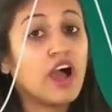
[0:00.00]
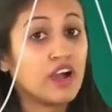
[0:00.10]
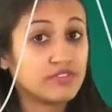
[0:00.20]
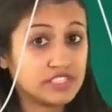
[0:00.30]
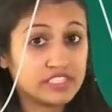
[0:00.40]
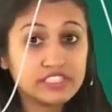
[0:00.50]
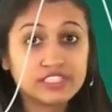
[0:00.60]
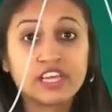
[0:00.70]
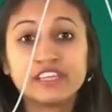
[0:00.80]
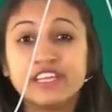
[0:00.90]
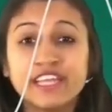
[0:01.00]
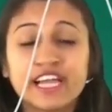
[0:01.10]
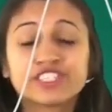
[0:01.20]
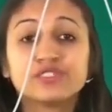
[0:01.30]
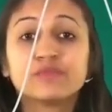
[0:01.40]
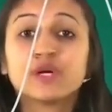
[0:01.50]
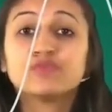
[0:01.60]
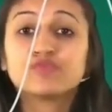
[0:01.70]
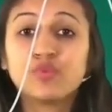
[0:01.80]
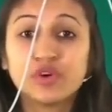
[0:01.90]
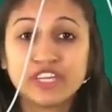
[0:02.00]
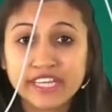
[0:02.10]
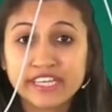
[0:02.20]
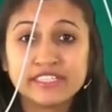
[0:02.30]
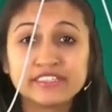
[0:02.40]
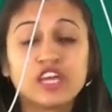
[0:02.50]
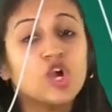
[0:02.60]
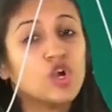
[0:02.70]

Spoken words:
After this, the reaction becomes spontaneous,